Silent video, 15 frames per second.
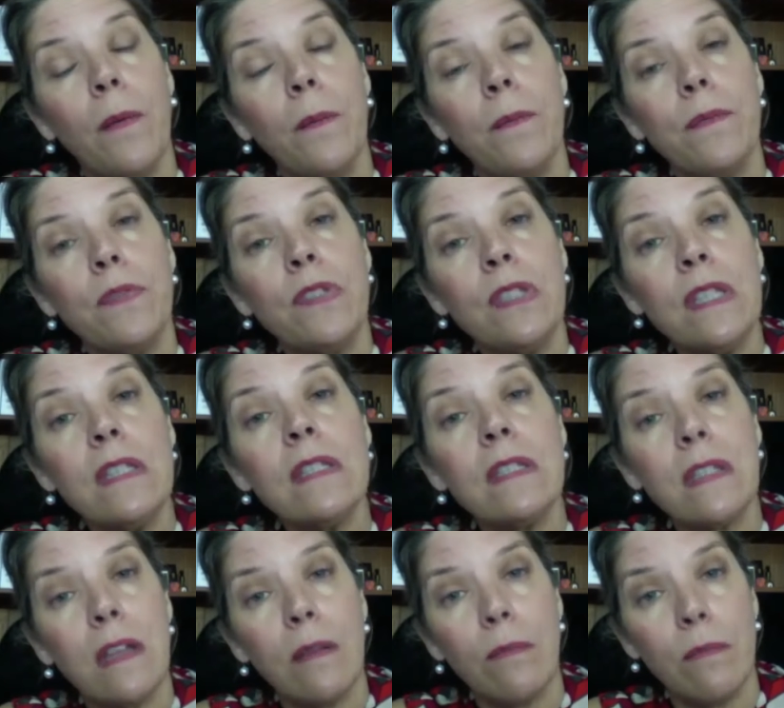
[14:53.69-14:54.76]

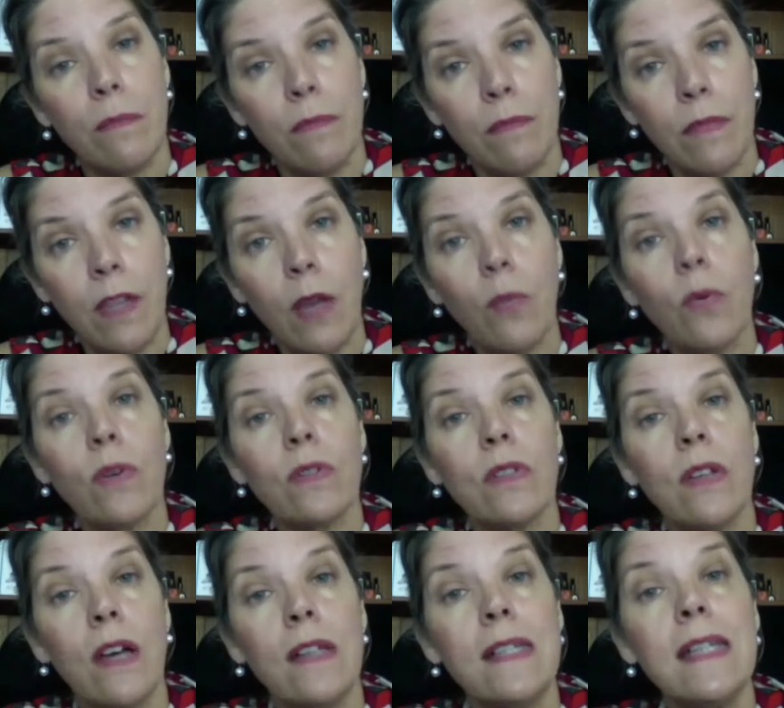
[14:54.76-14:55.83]
system that works
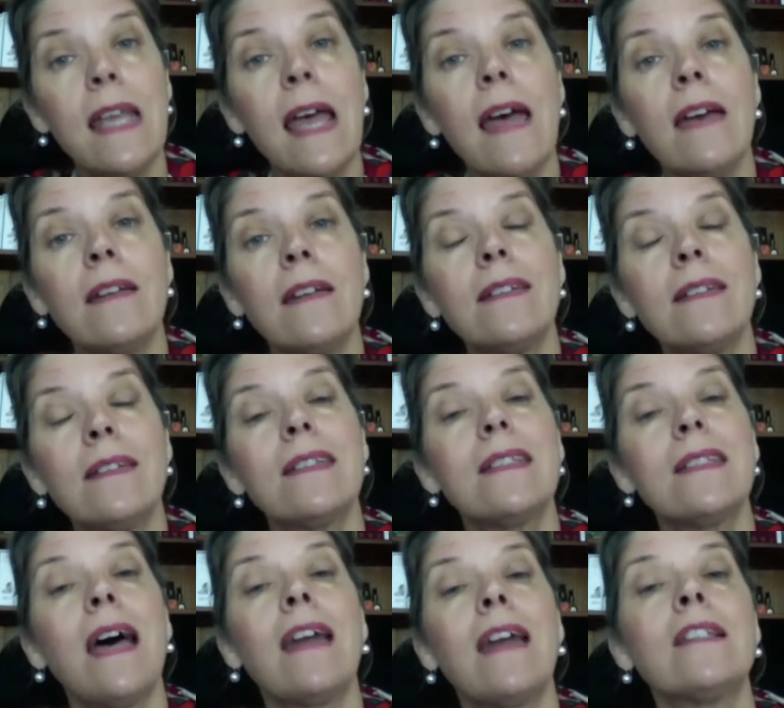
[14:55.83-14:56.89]
on debt does
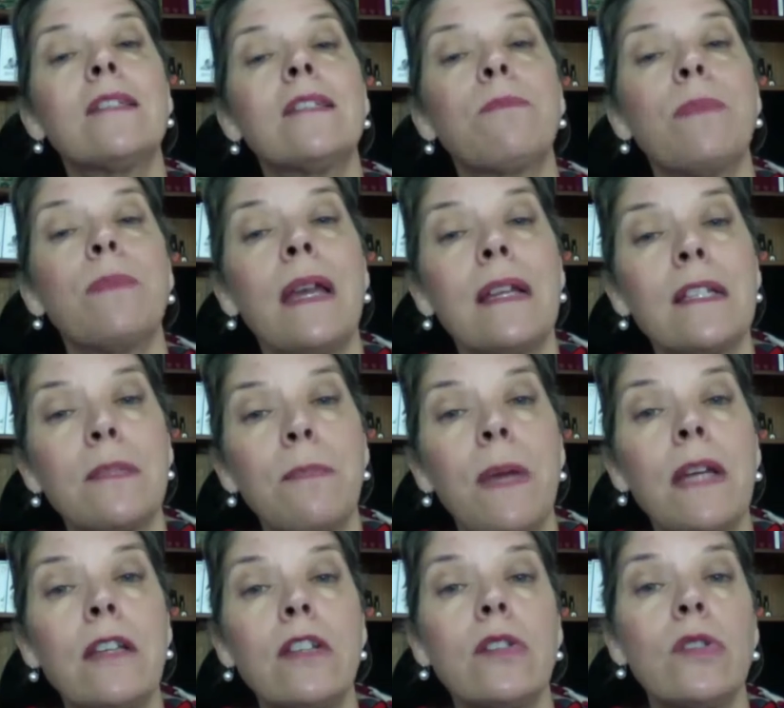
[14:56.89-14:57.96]
not
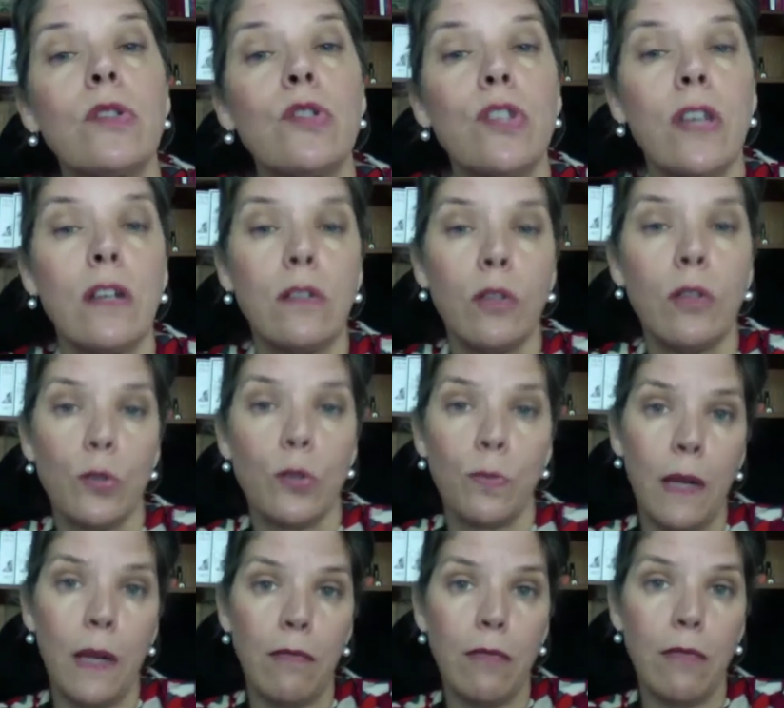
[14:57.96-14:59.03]
expect you to share those
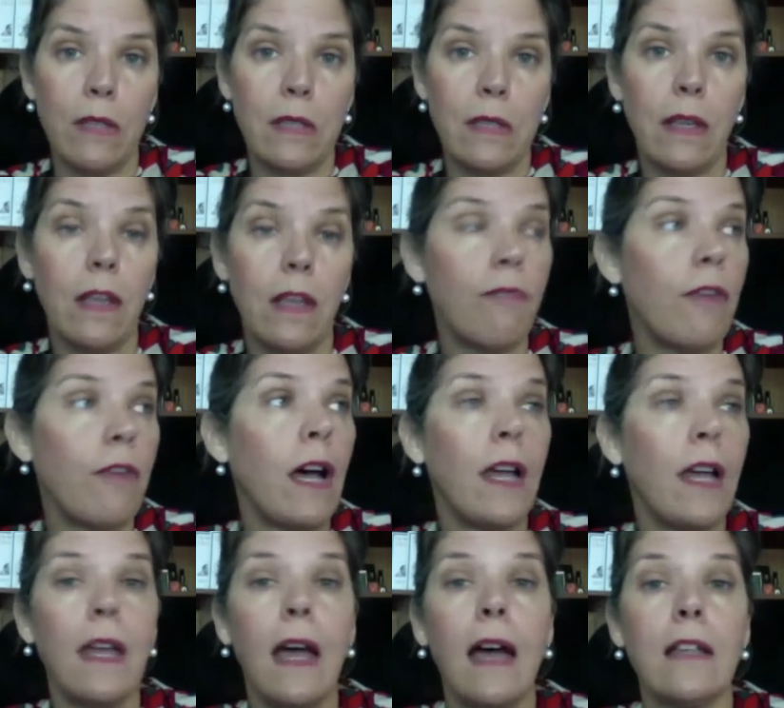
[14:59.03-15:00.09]
benefits. If
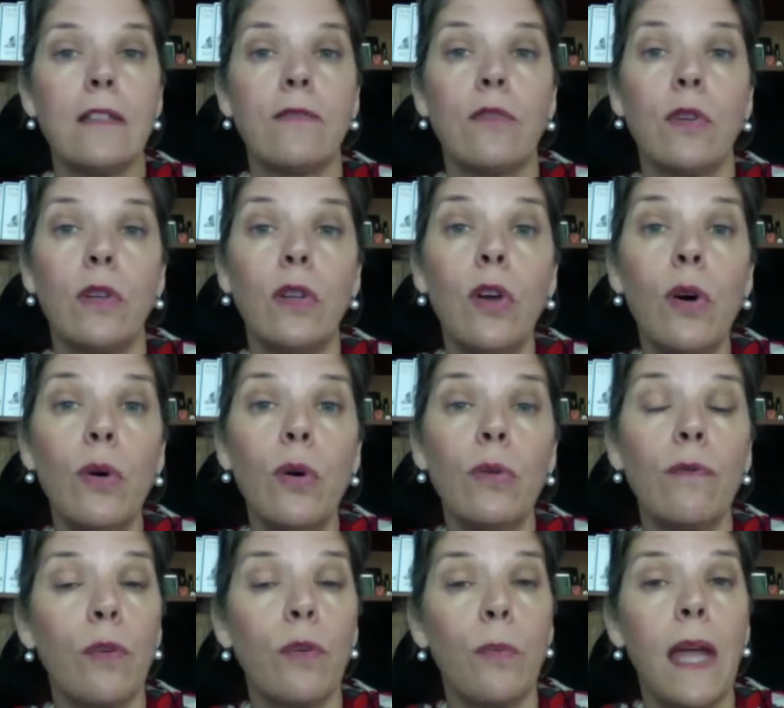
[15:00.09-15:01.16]
I ask for a
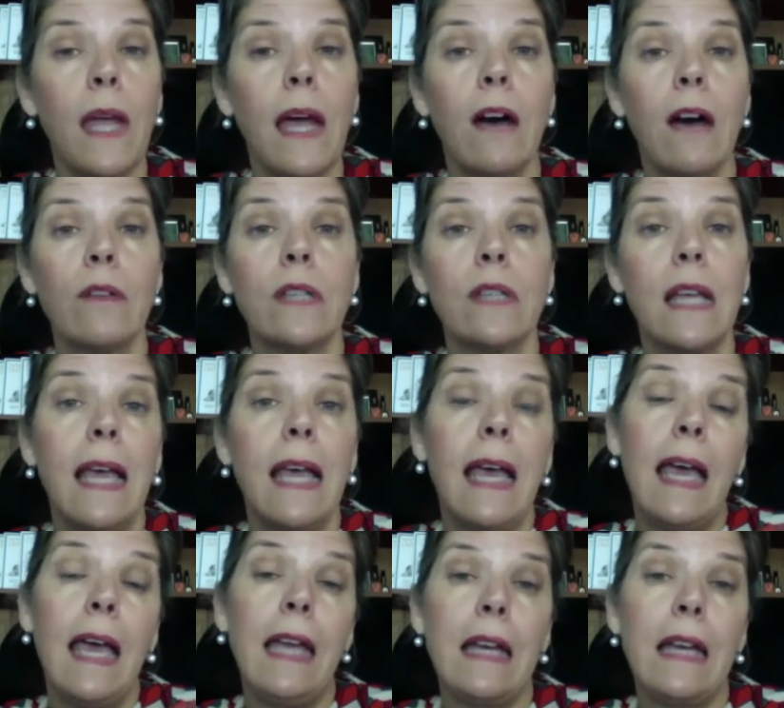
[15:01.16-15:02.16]
loan for my house and